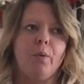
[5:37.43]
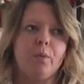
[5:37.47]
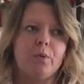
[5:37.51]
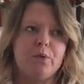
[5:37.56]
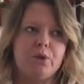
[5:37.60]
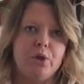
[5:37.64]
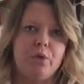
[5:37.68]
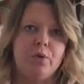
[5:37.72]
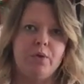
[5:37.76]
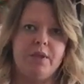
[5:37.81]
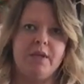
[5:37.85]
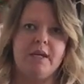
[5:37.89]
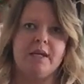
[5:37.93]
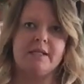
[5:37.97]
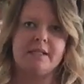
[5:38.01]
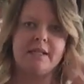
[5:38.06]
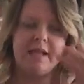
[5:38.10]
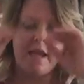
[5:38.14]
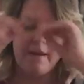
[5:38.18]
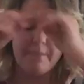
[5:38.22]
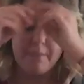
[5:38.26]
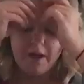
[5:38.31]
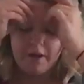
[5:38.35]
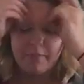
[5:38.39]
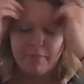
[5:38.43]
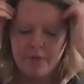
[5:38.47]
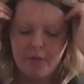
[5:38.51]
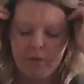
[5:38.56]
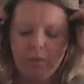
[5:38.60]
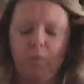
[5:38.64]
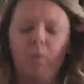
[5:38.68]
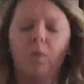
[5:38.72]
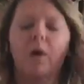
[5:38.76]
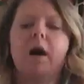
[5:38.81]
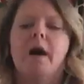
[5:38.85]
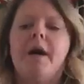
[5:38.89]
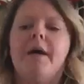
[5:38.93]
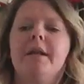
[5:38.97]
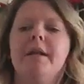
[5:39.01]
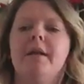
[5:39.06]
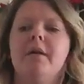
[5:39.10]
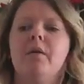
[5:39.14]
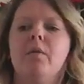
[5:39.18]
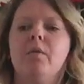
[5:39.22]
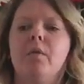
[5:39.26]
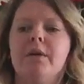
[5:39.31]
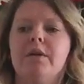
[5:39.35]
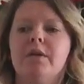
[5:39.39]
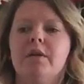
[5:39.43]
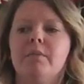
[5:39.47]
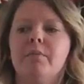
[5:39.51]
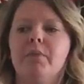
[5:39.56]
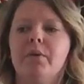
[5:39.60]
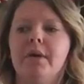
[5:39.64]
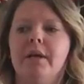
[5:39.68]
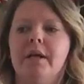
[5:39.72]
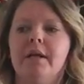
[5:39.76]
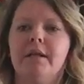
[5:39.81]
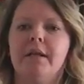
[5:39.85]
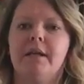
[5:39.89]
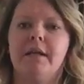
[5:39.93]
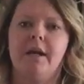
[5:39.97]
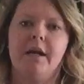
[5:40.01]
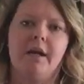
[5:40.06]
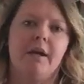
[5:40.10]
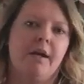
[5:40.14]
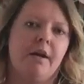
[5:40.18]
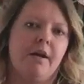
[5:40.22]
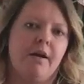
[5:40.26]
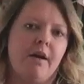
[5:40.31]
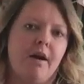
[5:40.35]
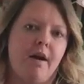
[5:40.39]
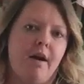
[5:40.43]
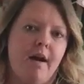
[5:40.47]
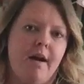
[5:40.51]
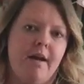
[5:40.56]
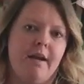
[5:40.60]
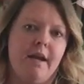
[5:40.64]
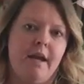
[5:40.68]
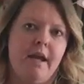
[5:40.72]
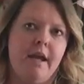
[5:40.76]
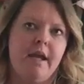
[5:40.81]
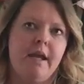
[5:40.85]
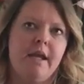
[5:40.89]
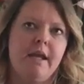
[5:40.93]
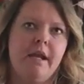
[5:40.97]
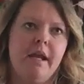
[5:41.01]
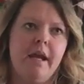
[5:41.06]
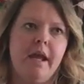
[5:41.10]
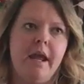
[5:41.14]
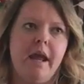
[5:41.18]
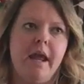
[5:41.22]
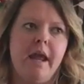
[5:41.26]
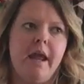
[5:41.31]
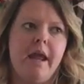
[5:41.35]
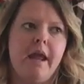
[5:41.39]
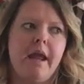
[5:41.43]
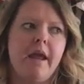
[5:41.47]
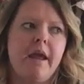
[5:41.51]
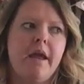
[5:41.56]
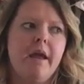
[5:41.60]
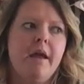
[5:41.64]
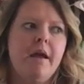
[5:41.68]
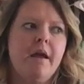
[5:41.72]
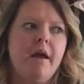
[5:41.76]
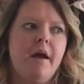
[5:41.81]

two things came up. One, when you're putting the carrier on in a